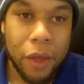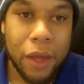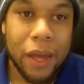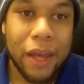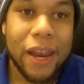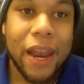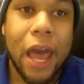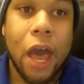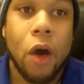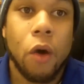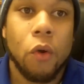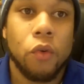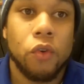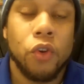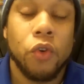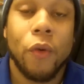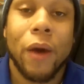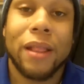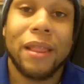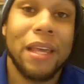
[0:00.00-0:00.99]
Now,
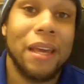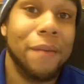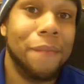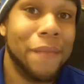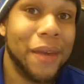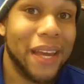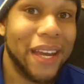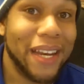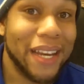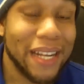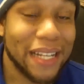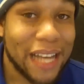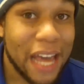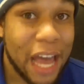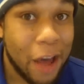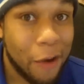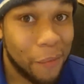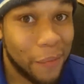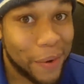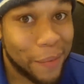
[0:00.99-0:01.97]
do I think men need to
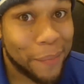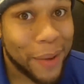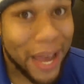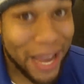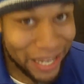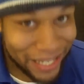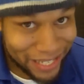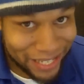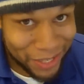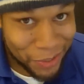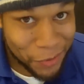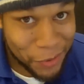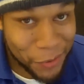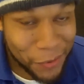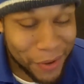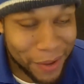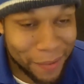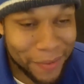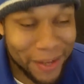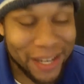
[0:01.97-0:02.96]
have more patience with
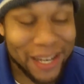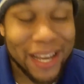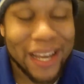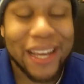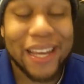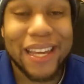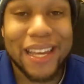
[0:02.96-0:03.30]
women?